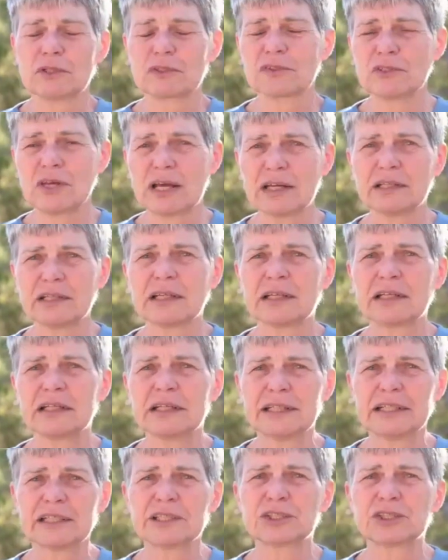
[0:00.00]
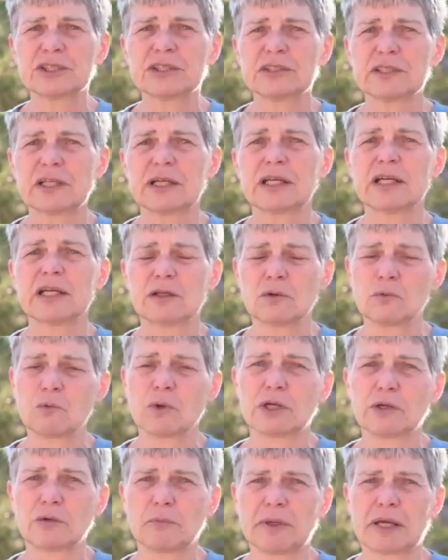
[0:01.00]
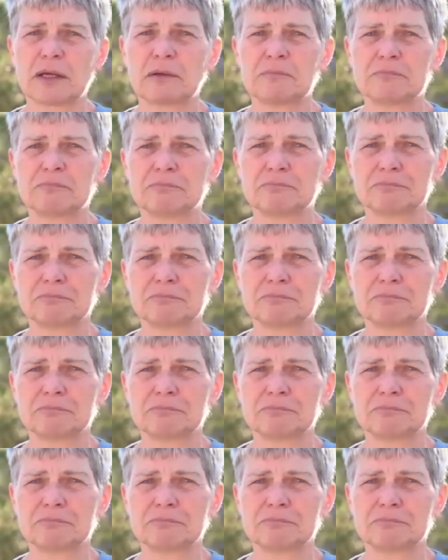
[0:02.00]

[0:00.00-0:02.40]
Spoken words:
exciting elections in Wyoming.